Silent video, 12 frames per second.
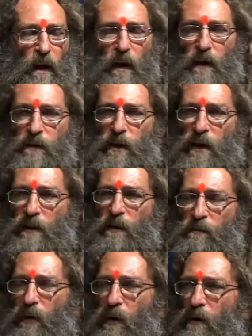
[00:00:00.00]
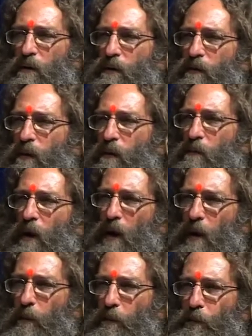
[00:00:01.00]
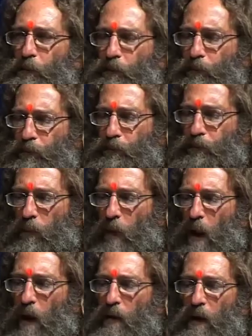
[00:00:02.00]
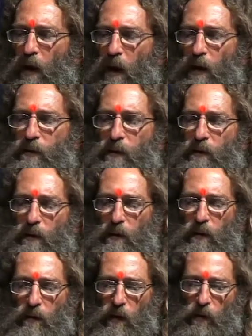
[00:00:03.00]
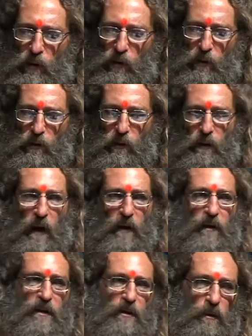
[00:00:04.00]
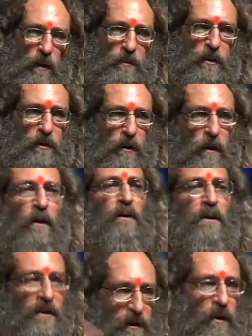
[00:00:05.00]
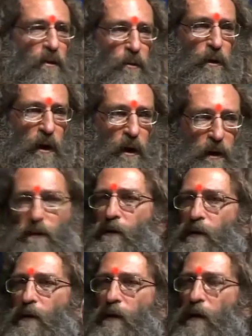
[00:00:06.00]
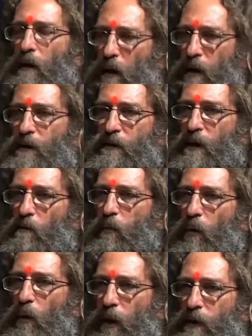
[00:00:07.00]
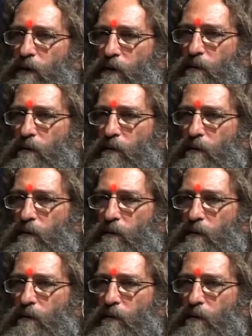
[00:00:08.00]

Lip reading: just suppose for a minute that the guru and the Scripture disagreed on some point.